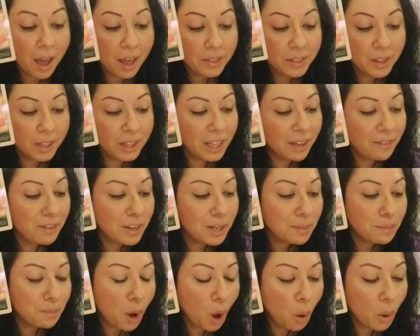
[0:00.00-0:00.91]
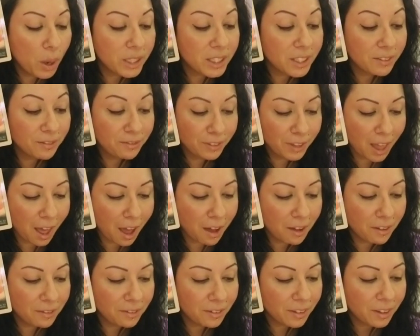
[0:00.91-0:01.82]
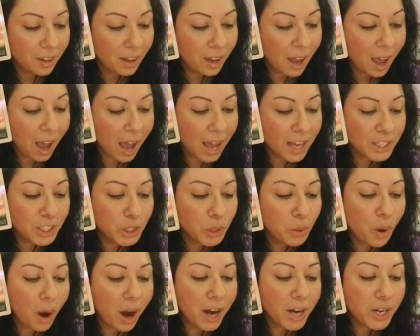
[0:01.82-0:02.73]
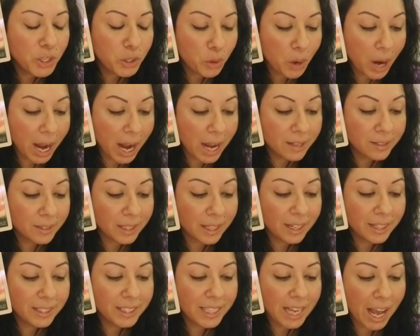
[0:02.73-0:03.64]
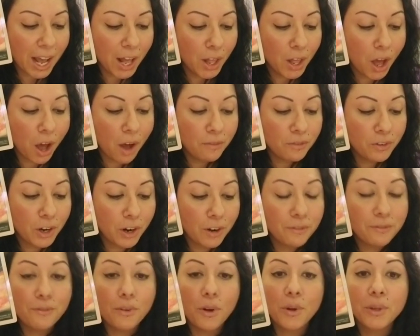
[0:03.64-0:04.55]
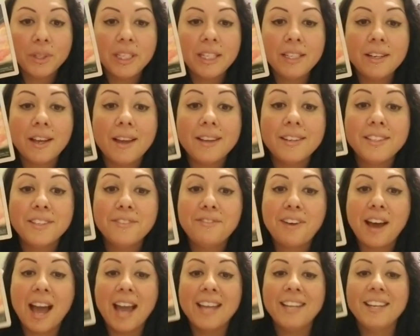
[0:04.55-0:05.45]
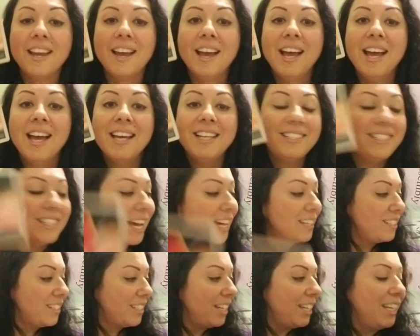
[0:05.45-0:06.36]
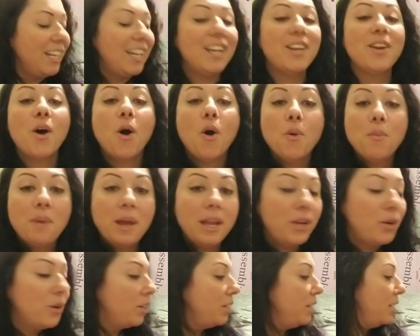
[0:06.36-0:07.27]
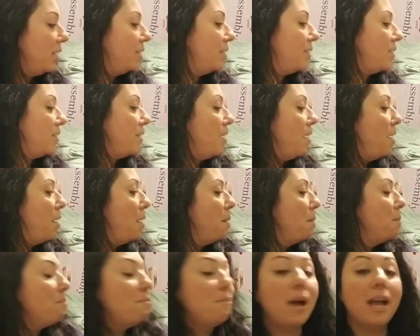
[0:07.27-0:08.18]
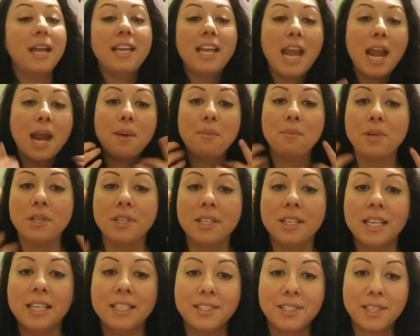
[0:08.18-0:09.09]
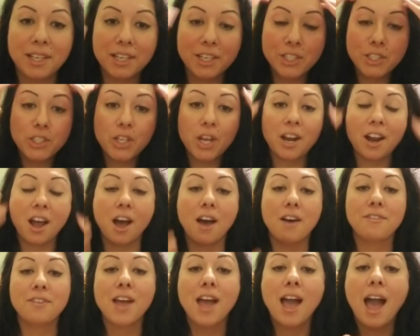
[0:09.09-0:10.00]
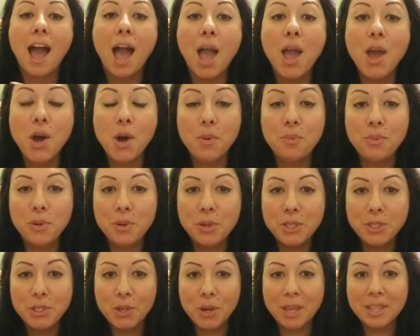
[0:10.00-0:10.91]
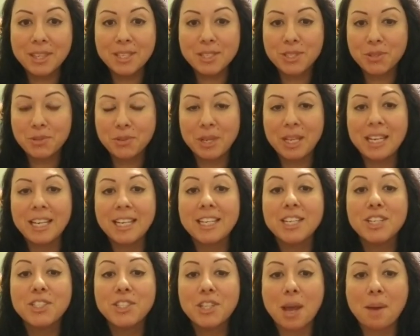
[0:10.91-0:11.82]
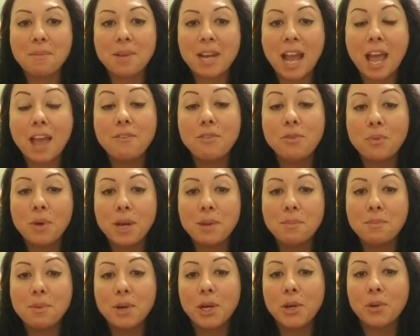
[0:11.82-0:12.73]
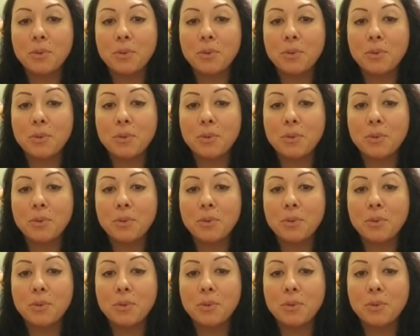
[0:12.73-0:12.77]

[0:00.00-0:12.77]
the living poet of love, as you are entranced in a tale of your unfolding divine destiny. And oh my goodness, my camera is going to shut off. I hope you enjoyed this reading, Gemini. If you want to book a